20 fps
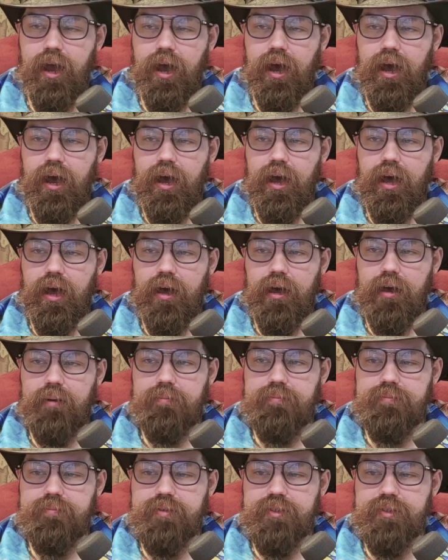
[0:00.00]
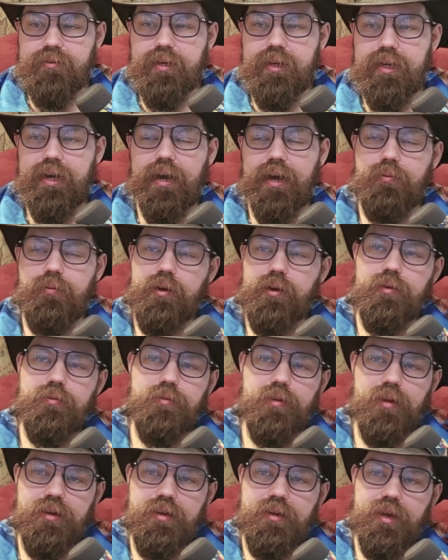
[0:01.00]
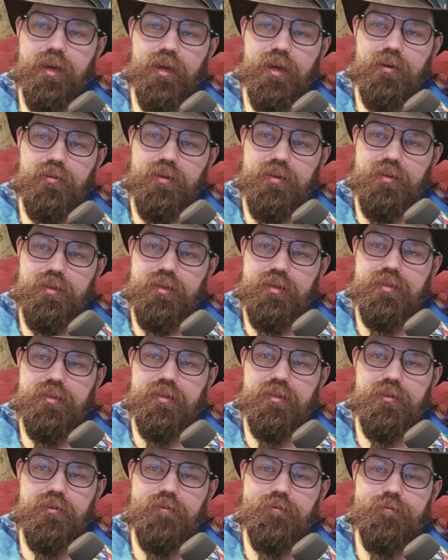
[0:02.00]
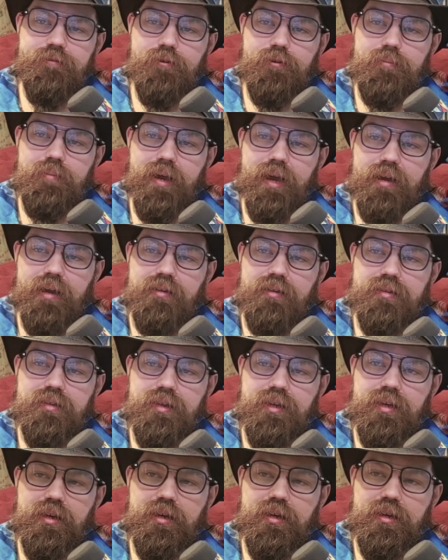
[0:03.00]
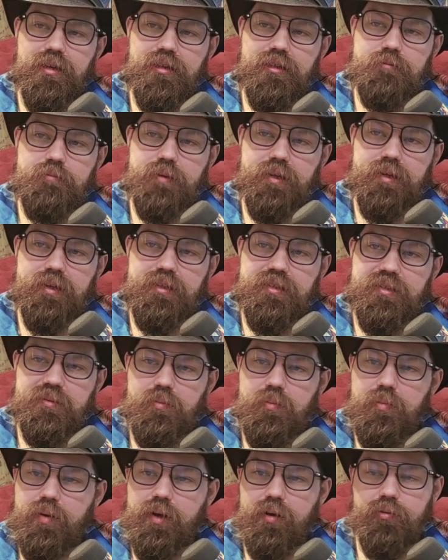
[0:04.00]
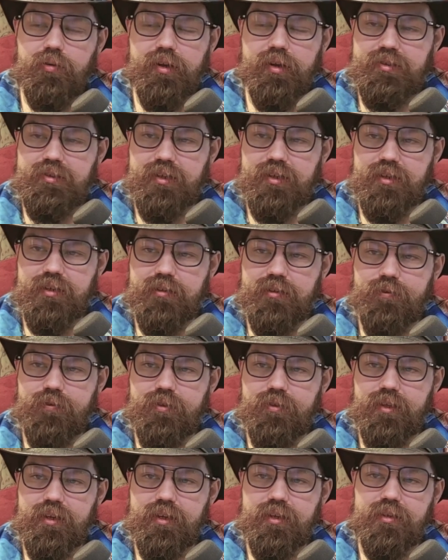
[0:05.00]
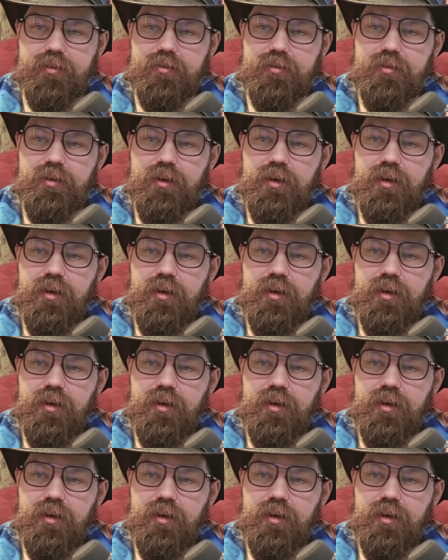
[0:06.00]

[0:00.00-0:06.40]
So yeah, we're going to run down this new format and explain some of my reasonings for things.